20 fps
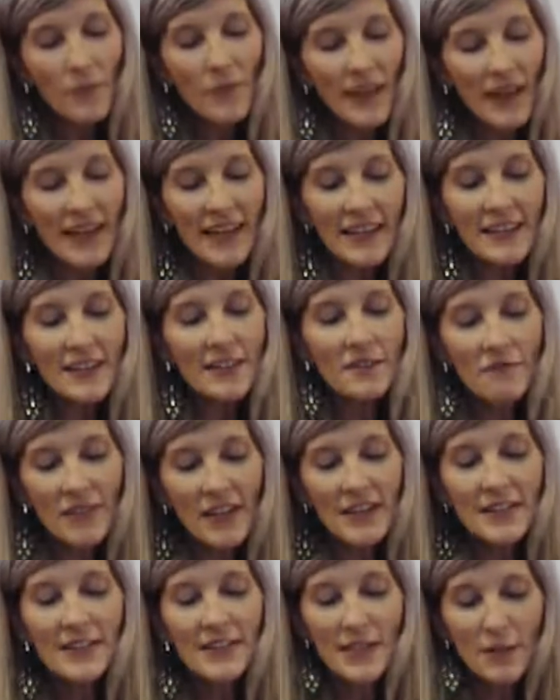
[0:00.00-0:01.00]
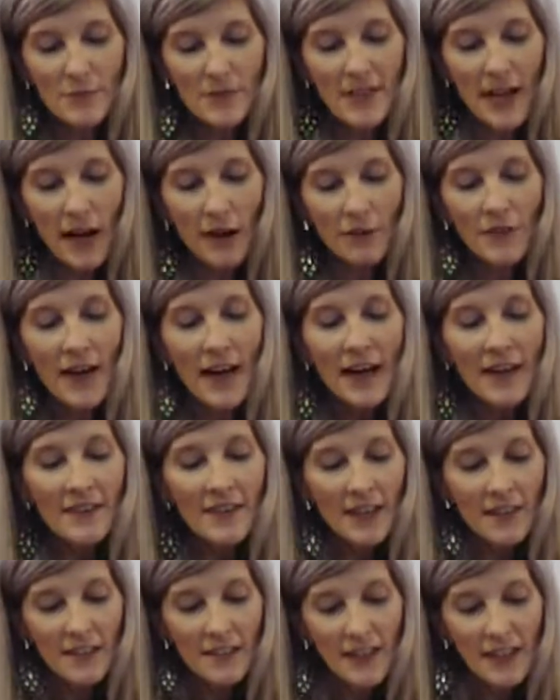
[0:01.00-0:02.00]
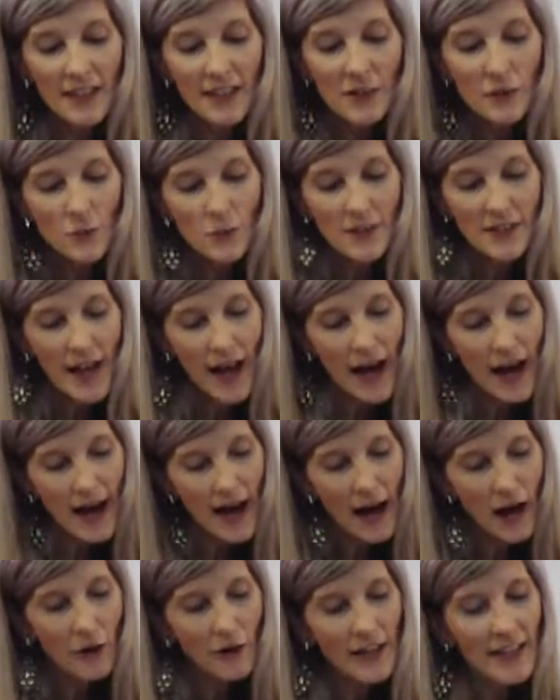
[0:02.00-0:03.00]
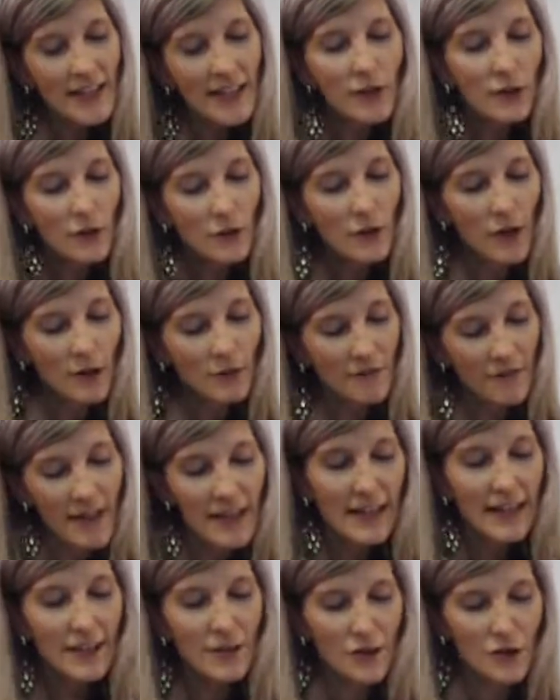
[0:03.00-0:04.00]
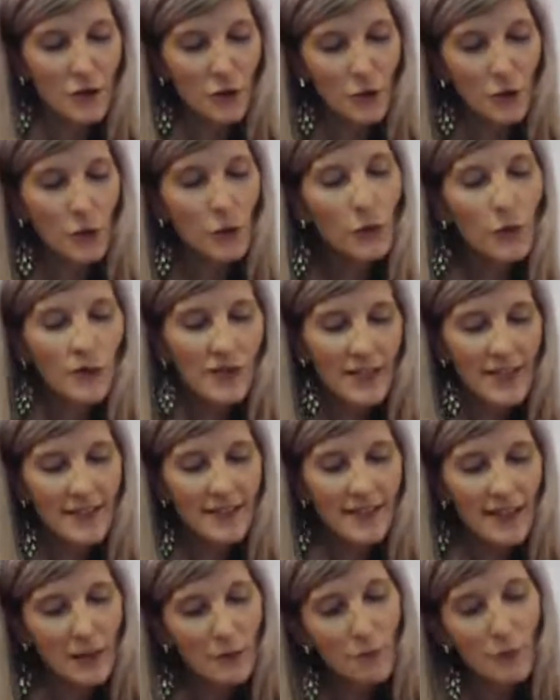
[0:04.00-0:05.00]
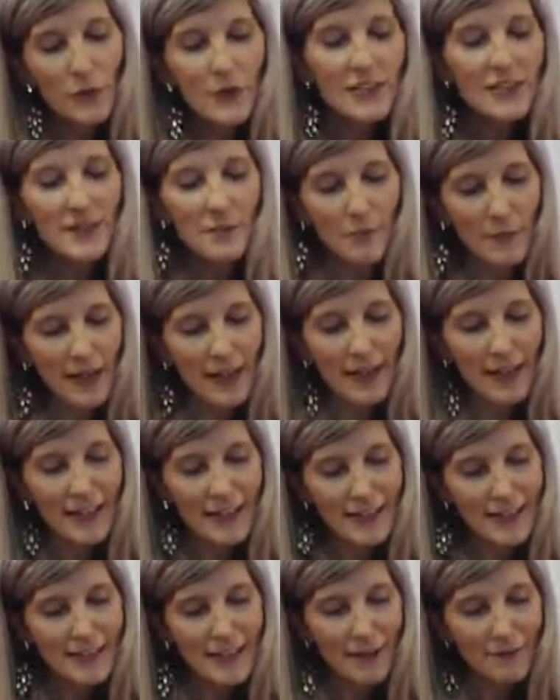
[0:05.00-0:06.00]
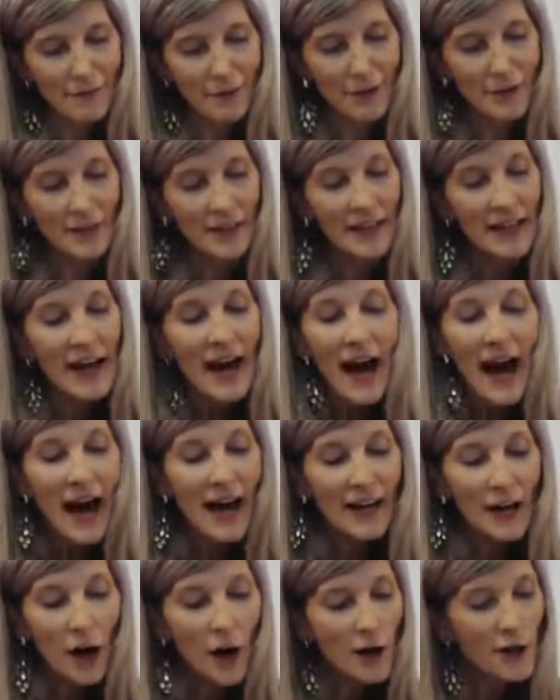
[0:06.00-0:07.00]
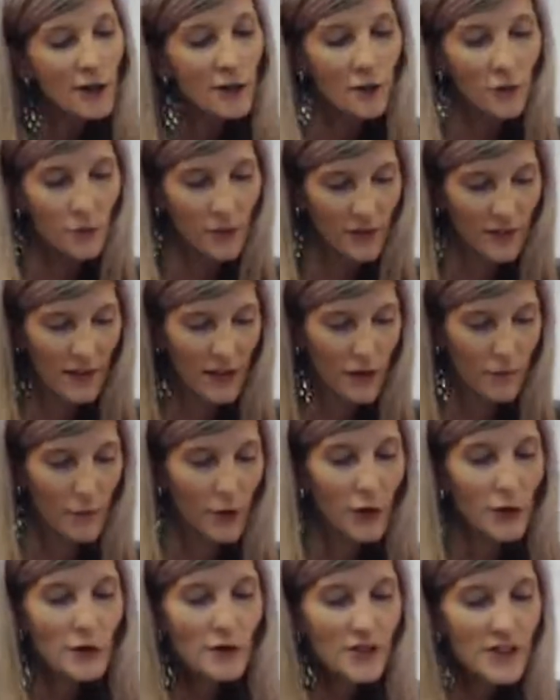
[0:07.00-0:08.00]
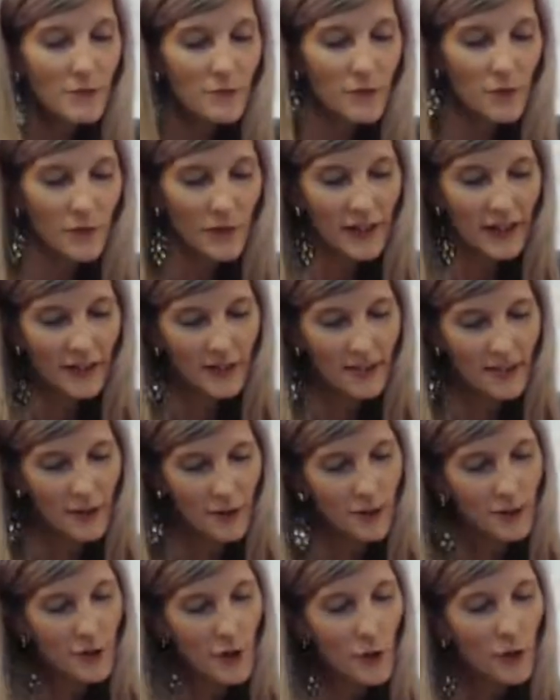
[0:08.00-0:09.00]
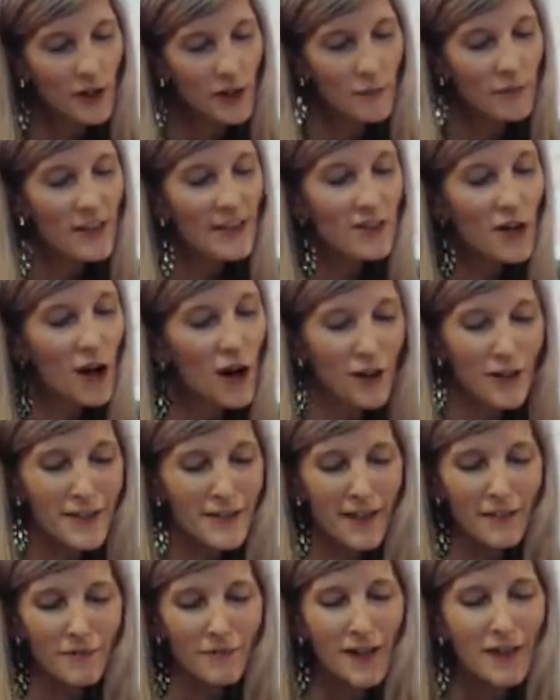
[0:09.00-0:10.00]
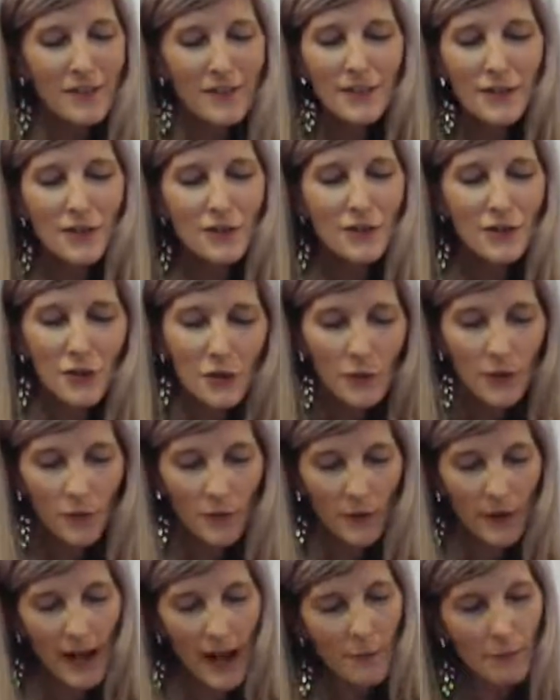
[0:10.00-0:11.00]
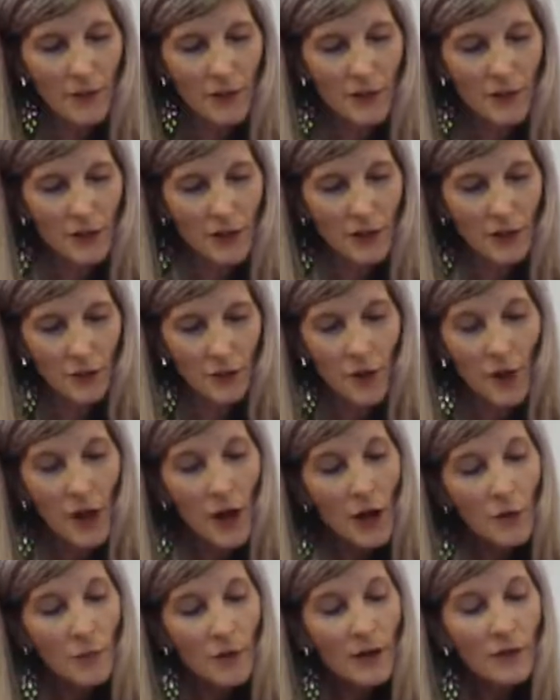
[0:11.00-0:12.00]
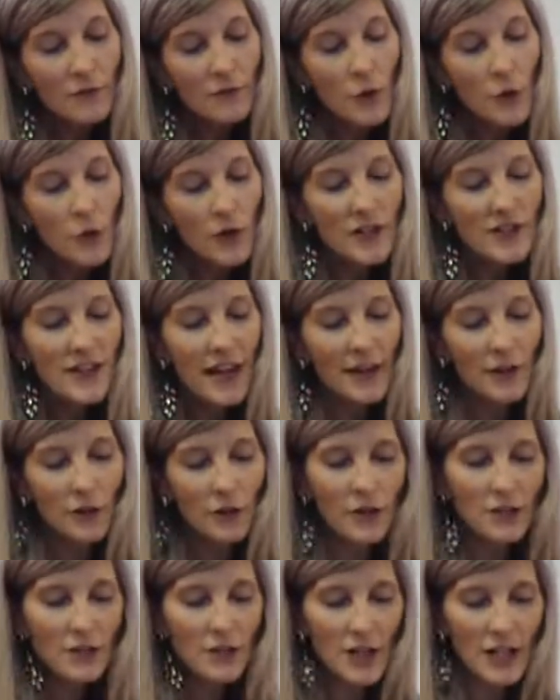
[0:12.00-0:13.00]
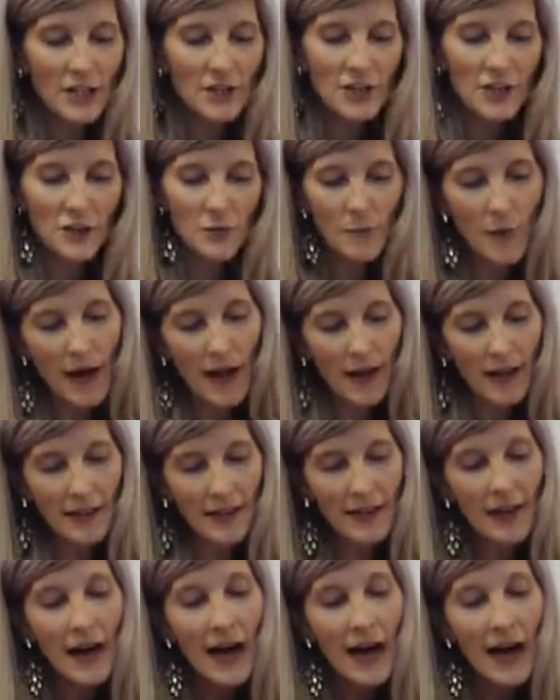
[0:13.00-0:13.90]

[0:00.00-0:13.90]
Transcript: He'd convinced himself that this was how he could avenge the cruelties and imprisonment he'd suffered. I argued with him, urged him to reconsider, told him these artists have nothing to do with what happened to you. But of course, I couldn't change his mind.